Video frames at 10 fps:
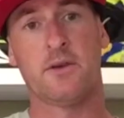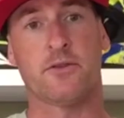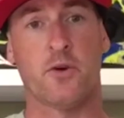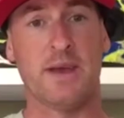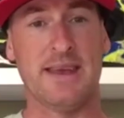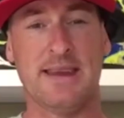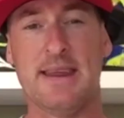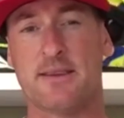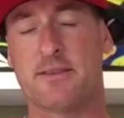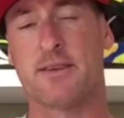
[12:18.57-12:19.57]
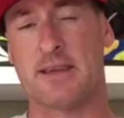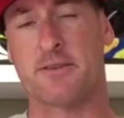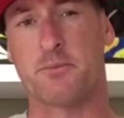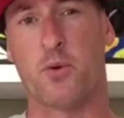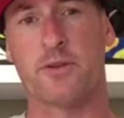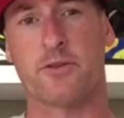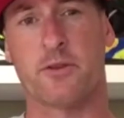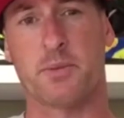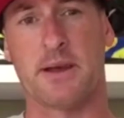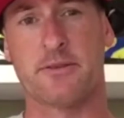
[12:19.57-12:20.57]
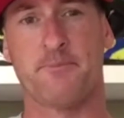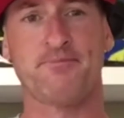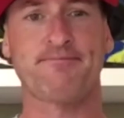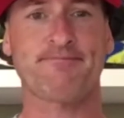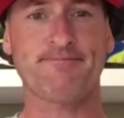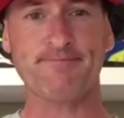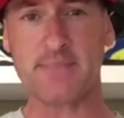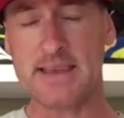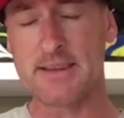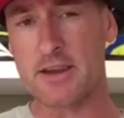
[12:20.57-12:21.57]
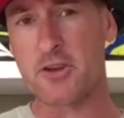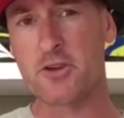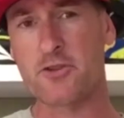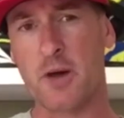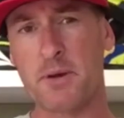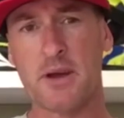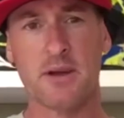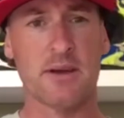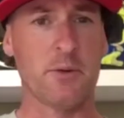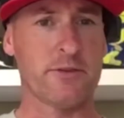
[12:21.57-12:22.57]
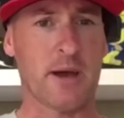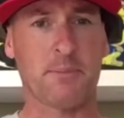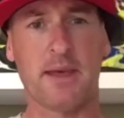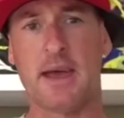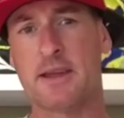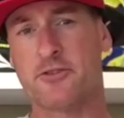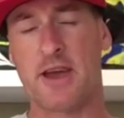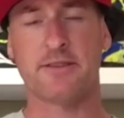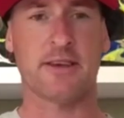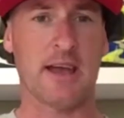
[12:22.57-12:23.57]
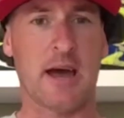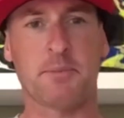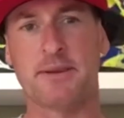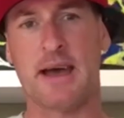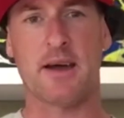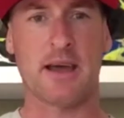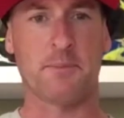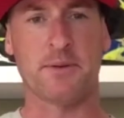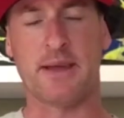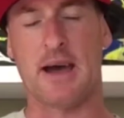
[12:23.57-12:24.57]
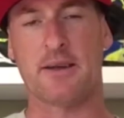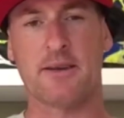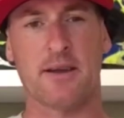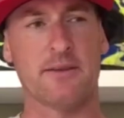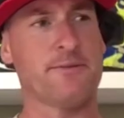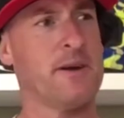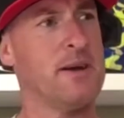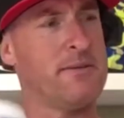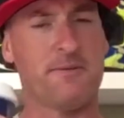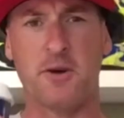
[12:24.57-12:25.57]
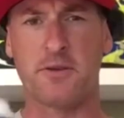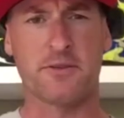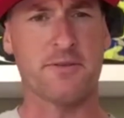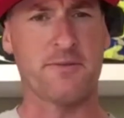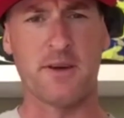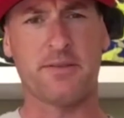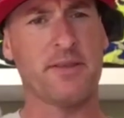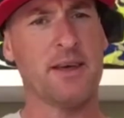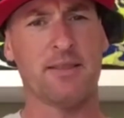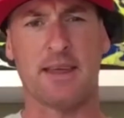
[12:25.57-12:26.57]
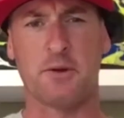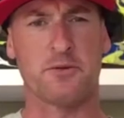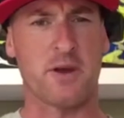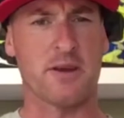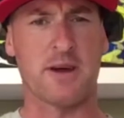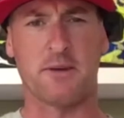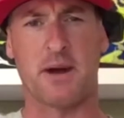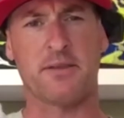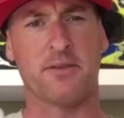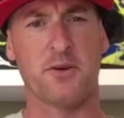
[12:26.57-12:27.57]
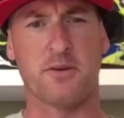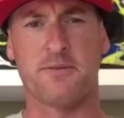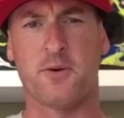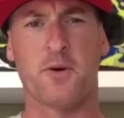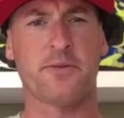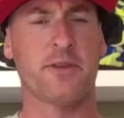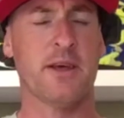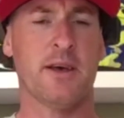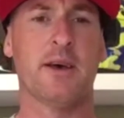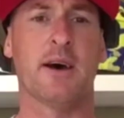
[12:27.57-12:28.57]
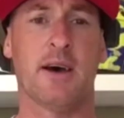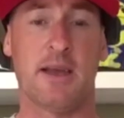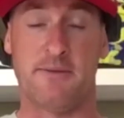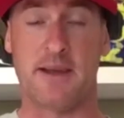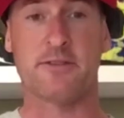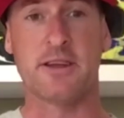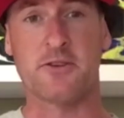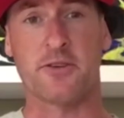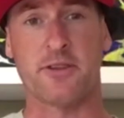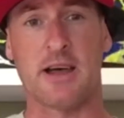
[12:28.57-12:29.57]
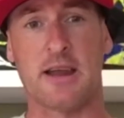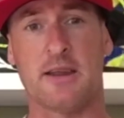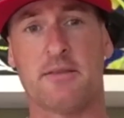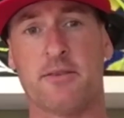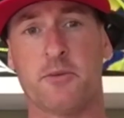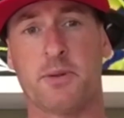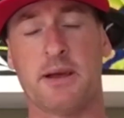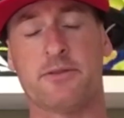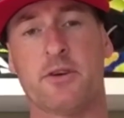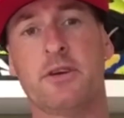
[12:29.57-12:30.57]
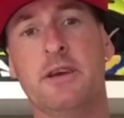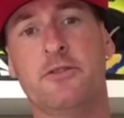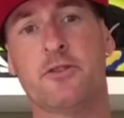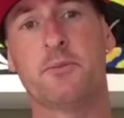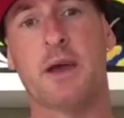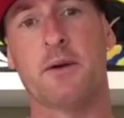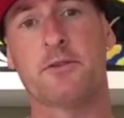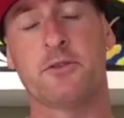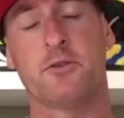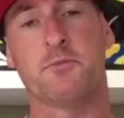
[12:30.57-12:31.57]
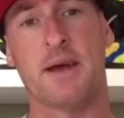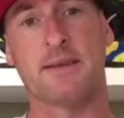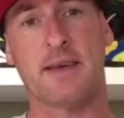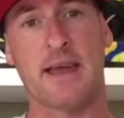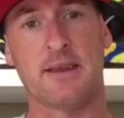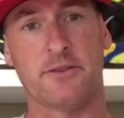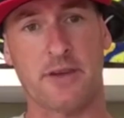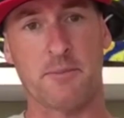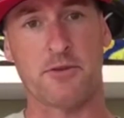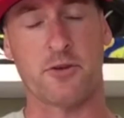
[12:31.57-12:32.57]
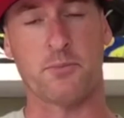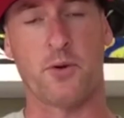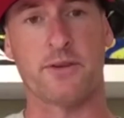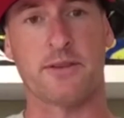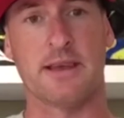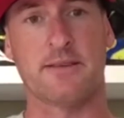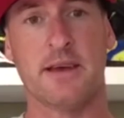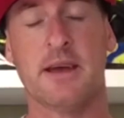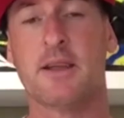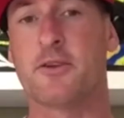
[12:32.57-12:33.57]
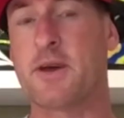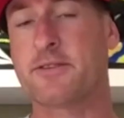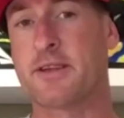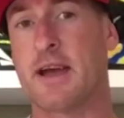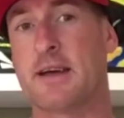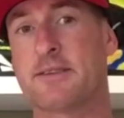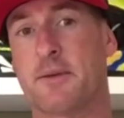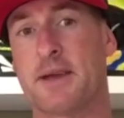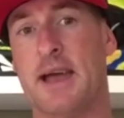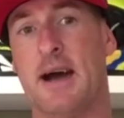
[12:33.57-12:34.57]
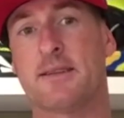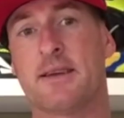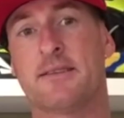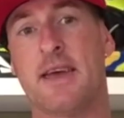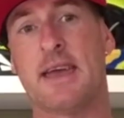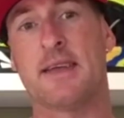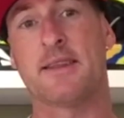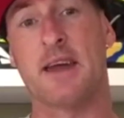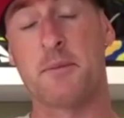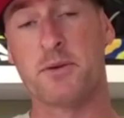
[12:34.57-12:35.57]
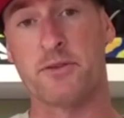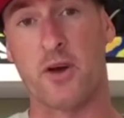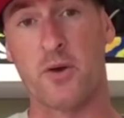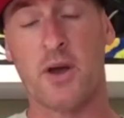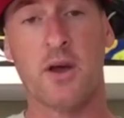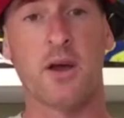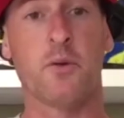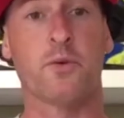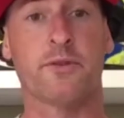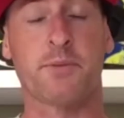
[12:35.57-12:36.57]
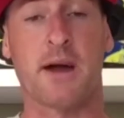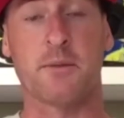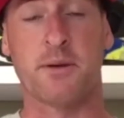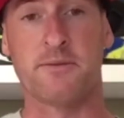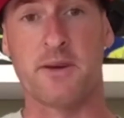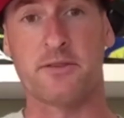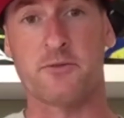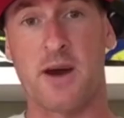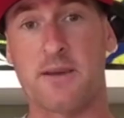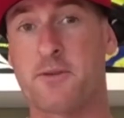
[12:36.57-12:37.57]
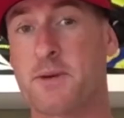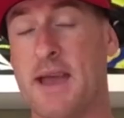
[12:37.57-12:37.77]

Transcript: So he needed to get some points on the plate. He did a good job. He was up there chasing up and down, kind of 1st to 5th. Then he was running around about 3rd or 4th. Eventually crossed the line in 3rd place, so he should be able to maintain his championship points lead. The rest of the guys coming out and taking the numbers, though, it was the Proudly Bidvest rider from